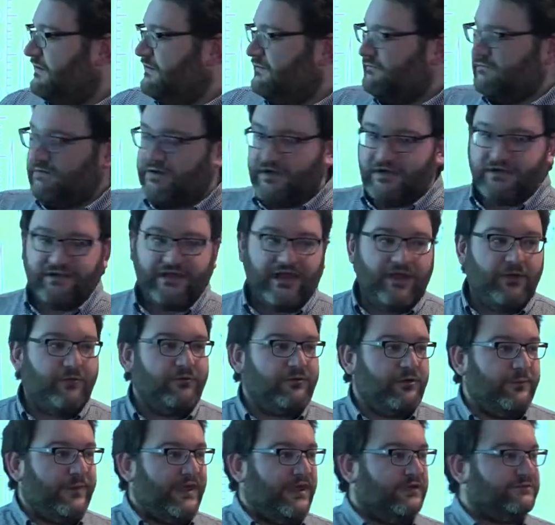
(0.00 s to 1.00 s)
Right now,
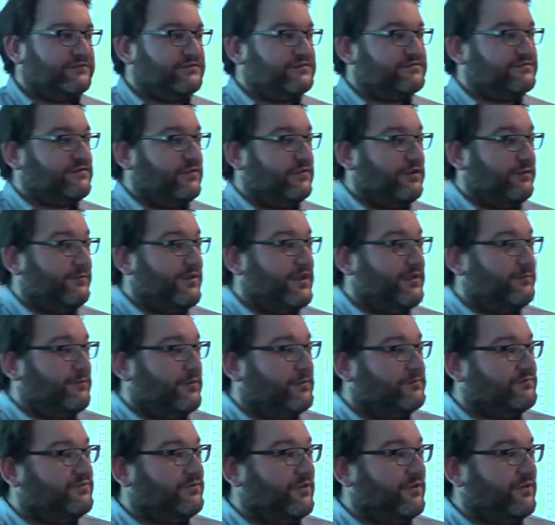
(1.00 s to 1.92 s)
we're about at solar minimum.